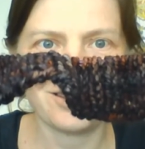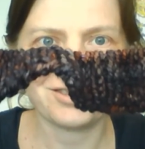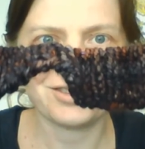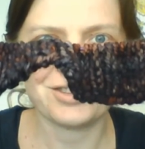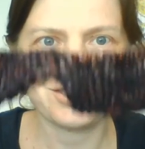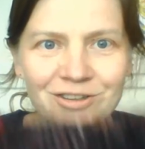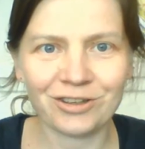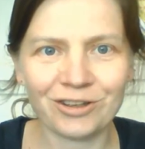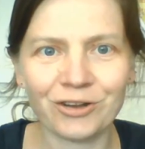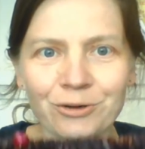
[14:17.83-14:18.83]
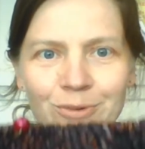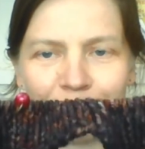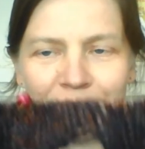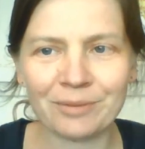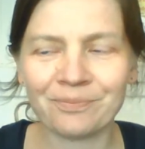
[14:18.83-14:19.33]
just a lot of
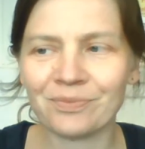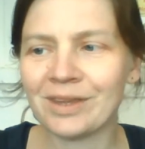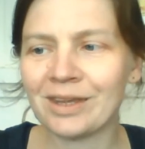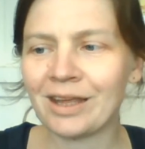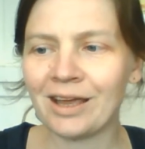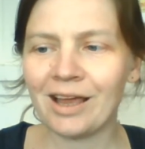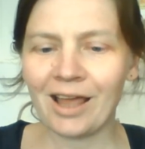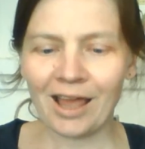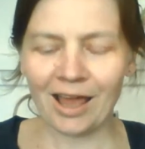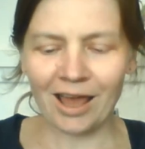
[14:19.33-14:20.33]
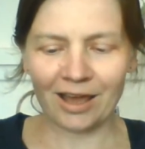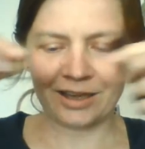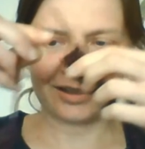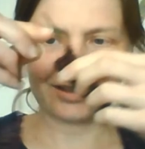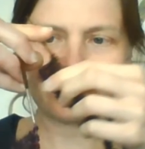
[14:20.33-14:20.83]
ribbing,
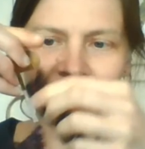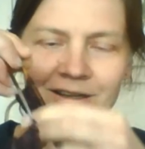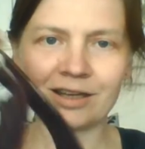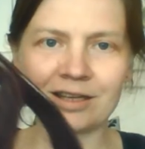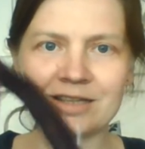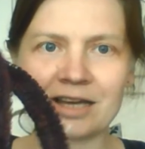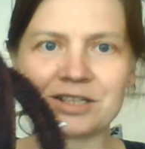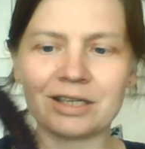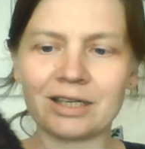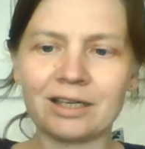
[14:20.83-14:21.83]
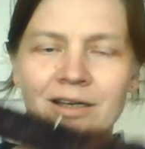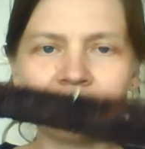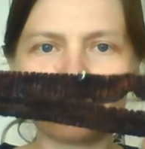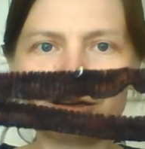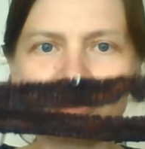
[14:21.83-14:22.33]
and it's actually
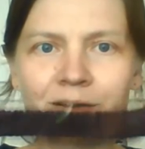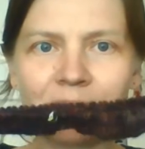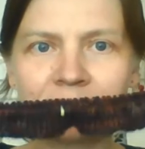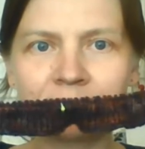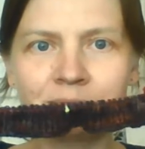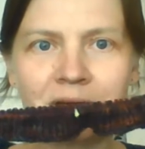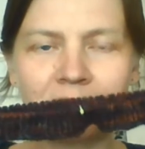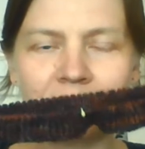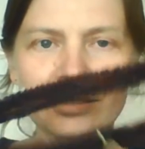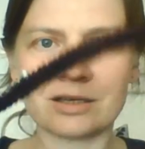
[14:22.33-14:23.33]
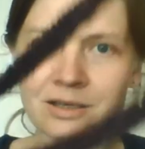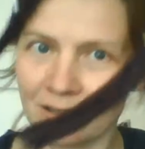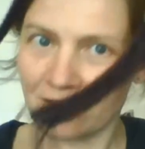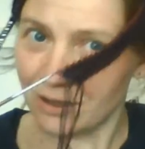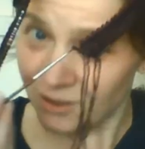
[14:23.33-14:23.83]
the button band,
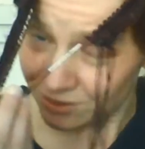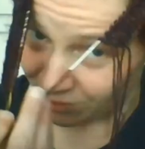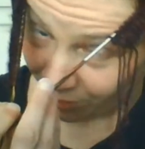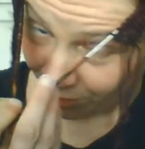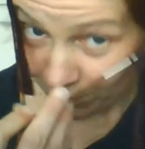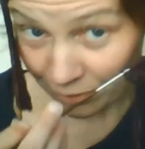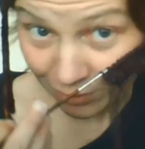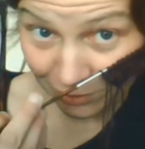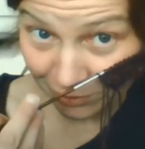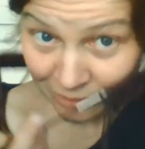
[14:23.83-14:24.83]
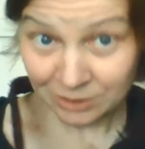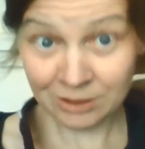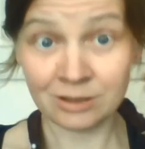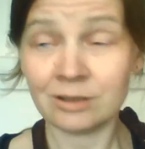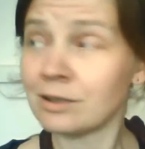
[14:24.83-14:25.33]
so it will...
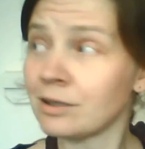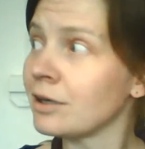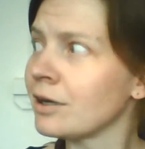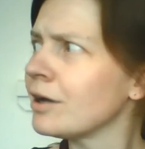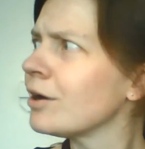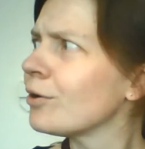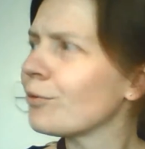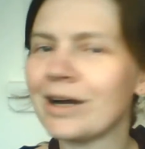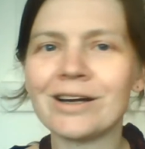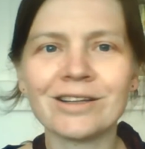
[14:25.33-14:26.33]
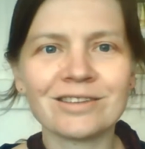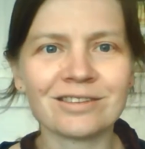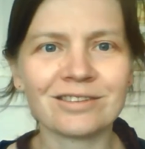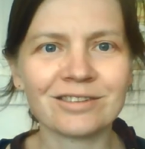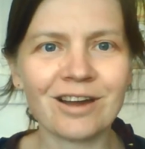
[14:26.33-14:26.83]
Wow, there's a
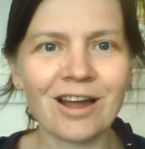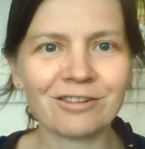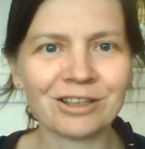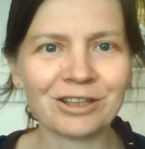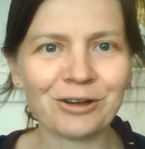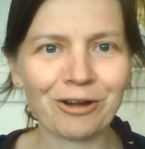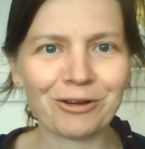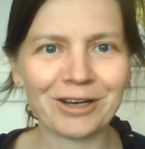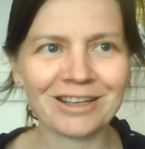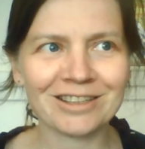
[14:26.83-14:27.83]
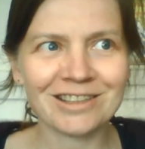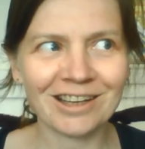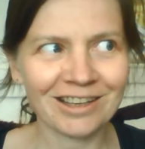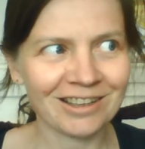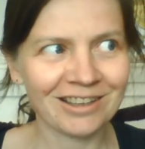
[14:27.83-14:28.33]
siren going on outside.